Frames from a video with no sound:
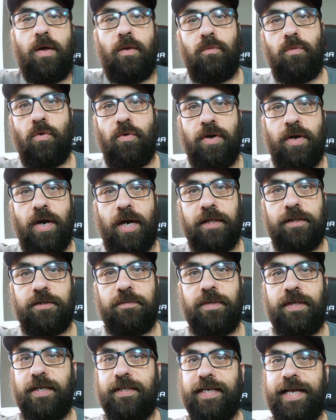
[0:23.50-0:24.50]
worry not,
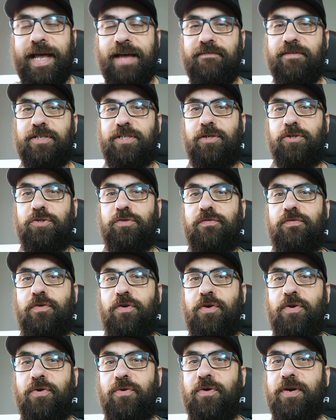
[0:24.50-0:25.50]
because I have a solution for
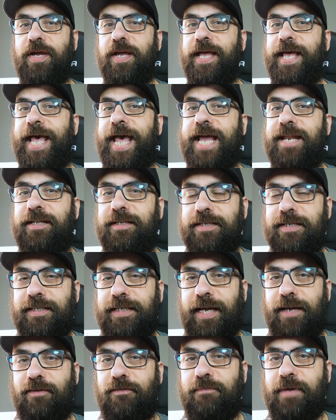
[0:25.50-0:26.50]
you, and this is kind
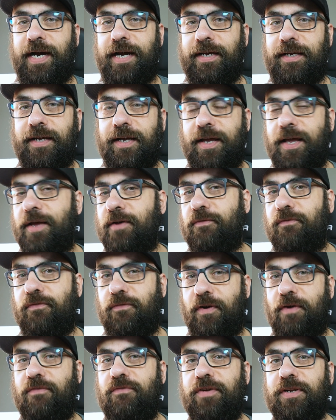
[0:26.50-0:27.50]
of one
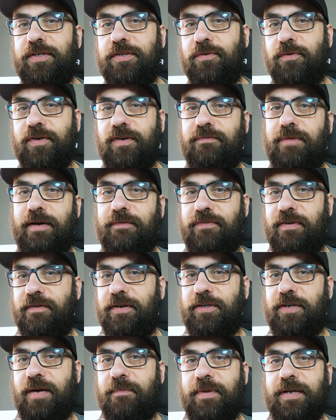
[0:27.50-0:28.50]
of my favorite
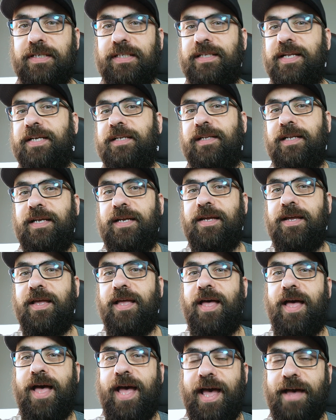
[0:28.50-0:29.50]
topics lately.
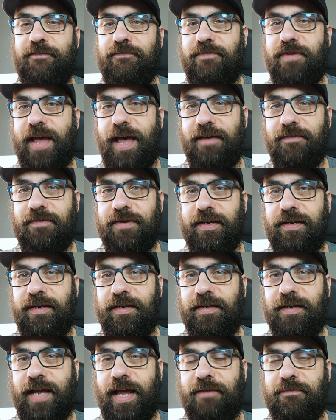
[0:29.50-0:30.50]
I have having
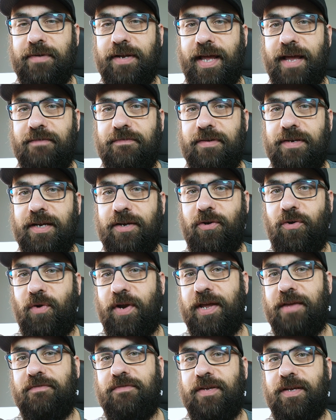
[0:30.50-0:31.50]
a
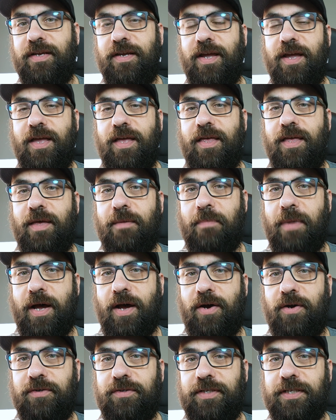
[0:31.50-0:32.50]
craving
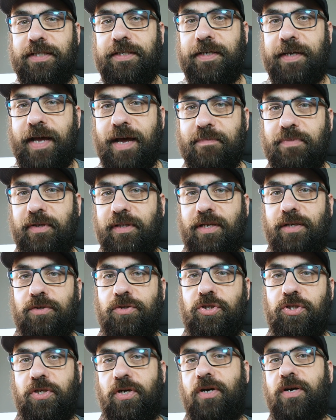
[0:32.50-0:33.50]
about these up close
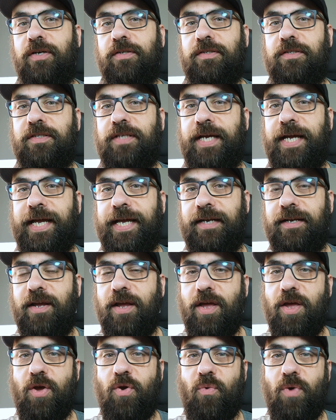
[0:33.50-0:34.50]
shots, and
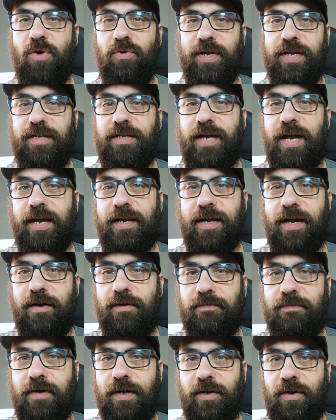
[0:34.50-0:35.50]
well, can kind
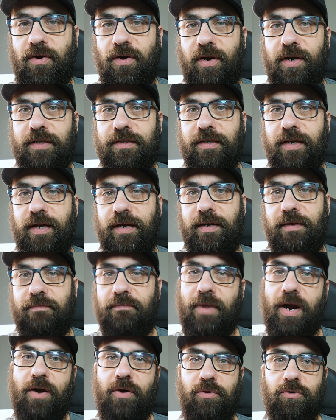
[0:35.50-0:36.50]
of call it a
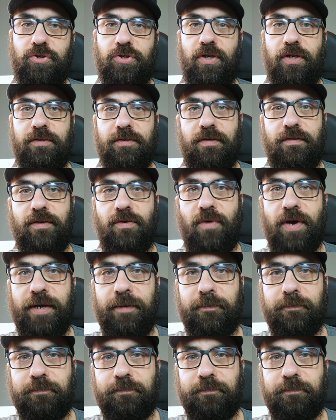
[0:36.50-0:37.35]
macro shot in a way.